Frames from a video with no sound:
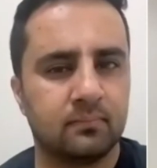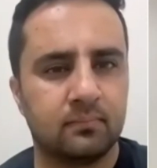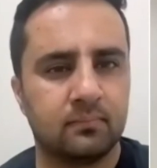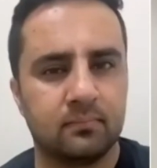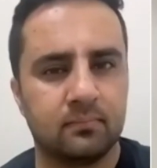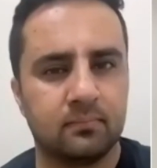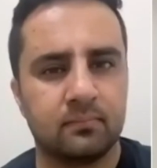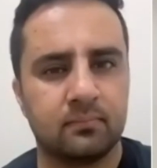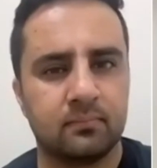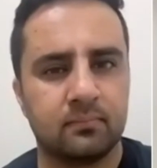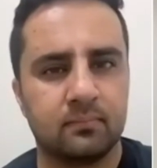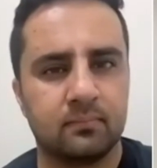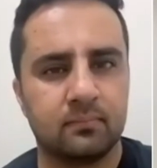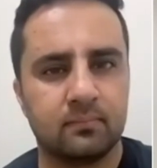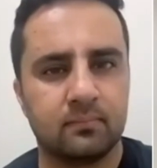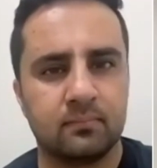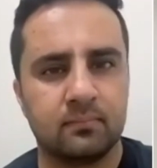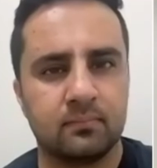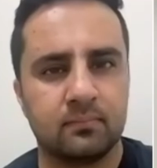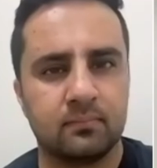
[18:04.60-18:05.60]

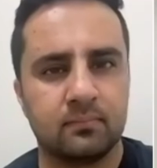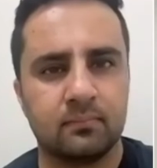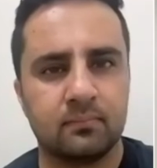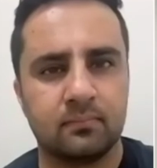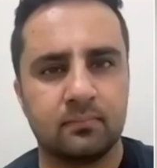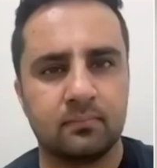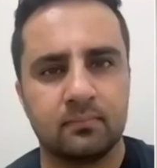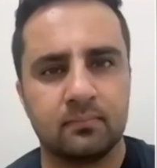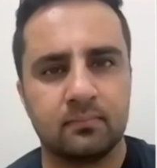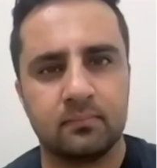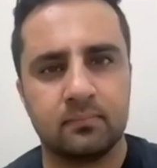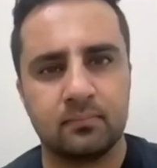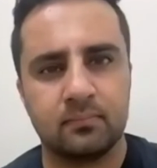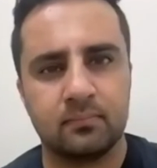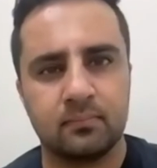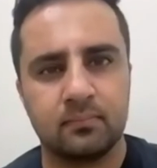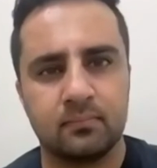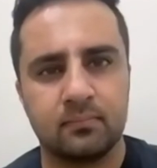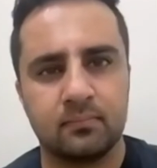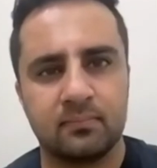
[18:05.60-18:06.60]

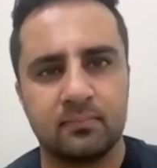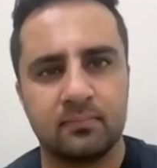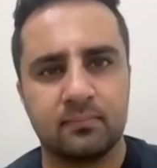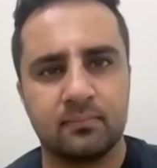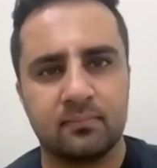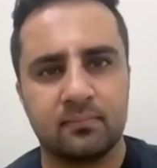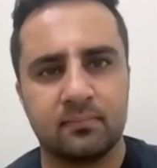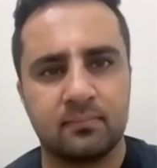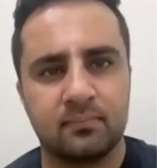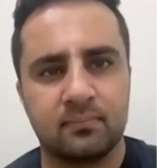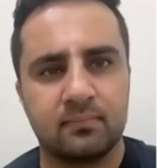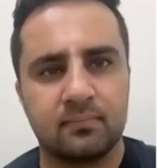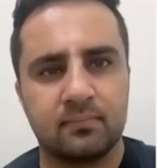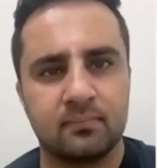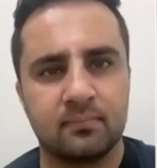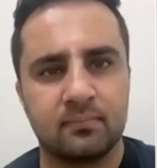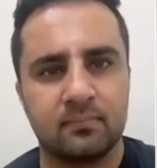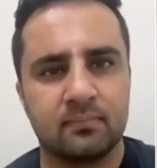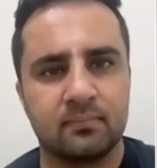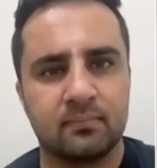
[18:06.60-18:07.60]

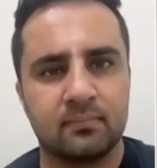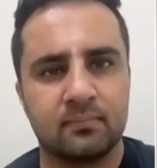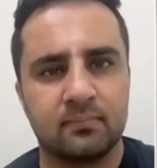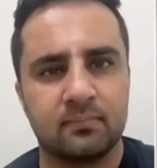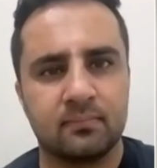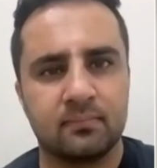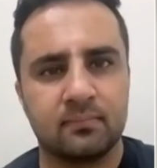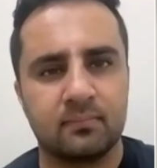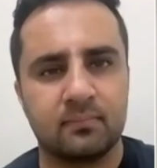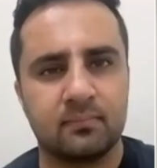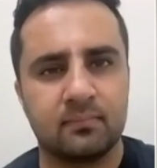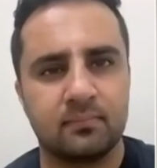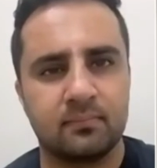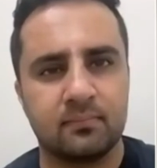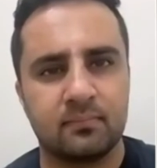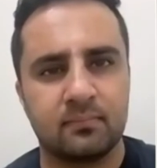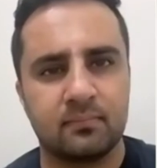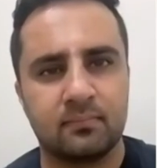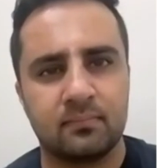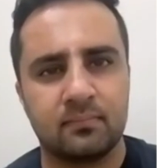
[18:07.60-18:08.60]

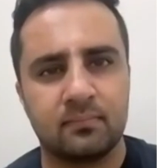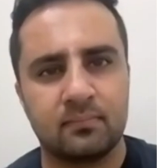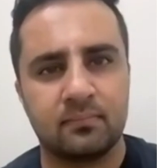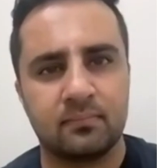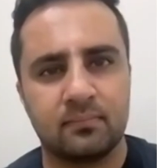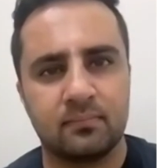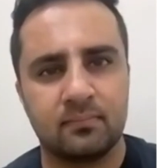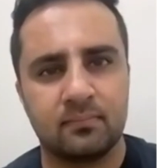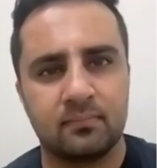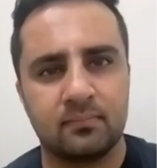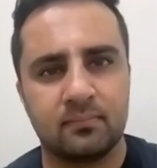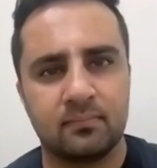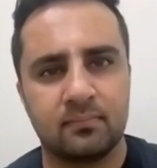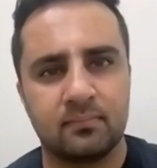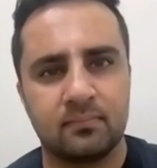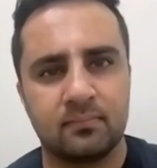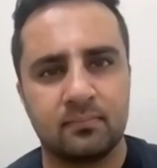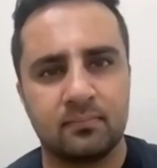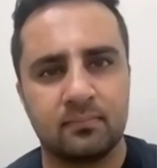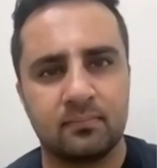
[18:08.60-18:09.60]

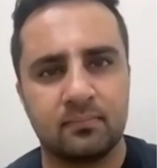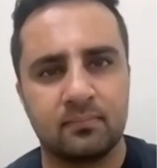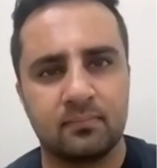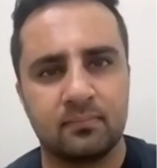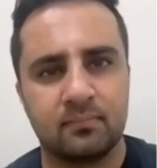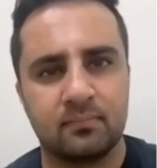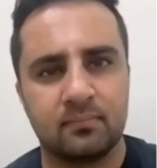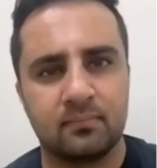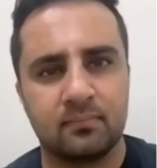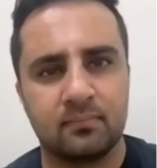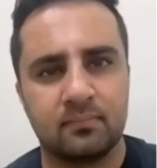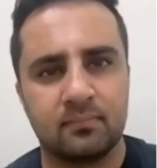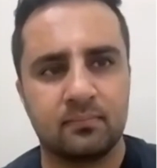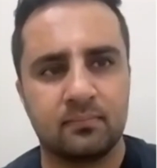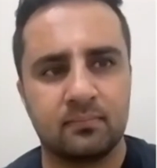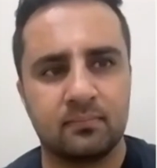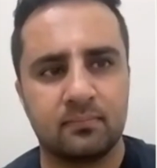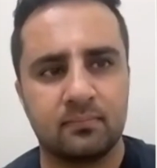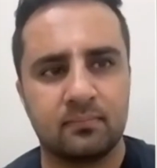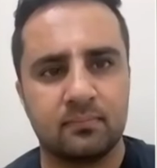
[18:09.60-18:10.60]

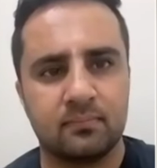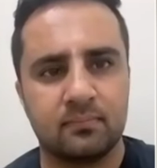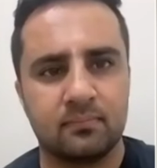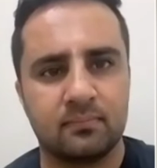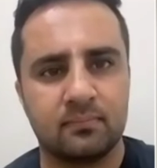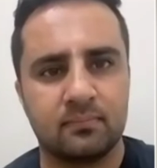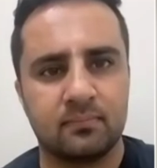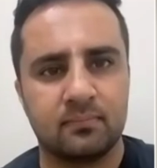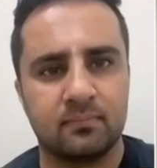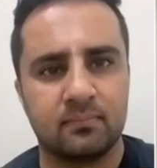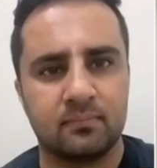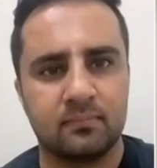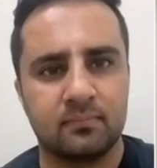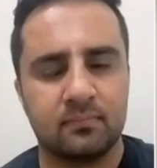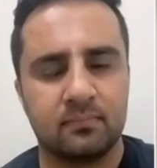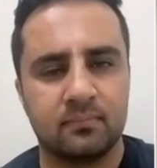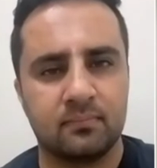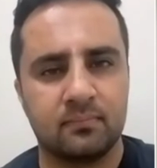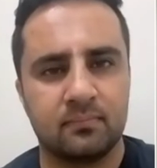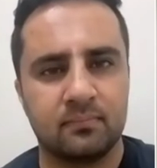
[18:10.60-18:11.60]

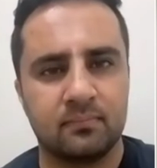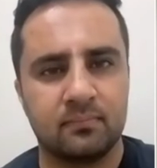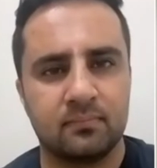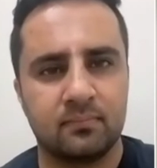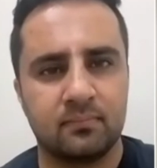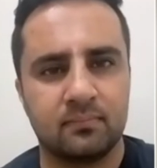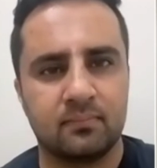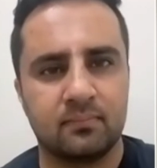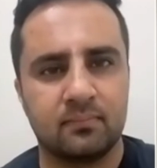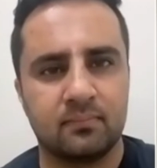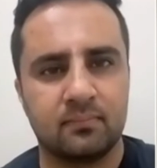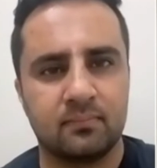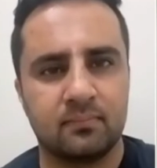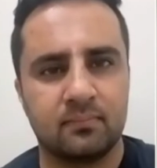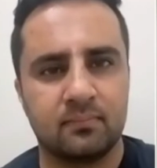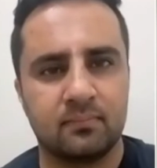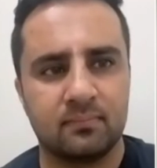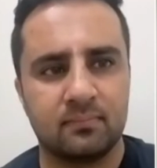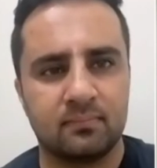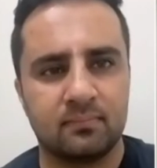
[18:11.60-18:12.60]
This person isn't speaking.